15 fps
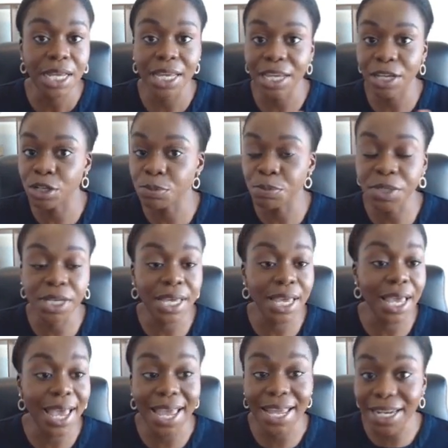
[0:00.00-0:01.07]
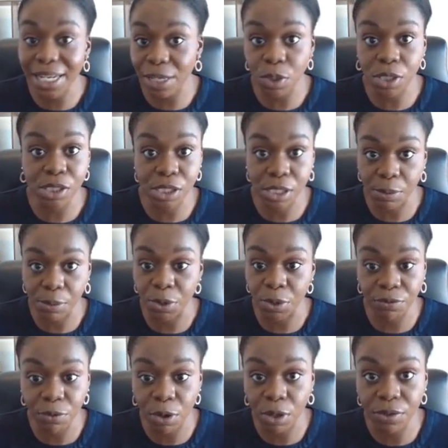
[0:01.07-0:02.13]
It could be anyone's summary
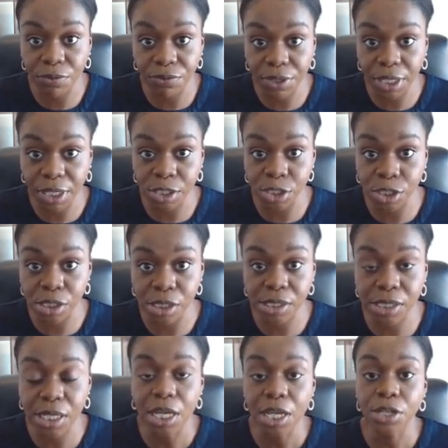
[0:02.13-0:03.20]
of qualifications.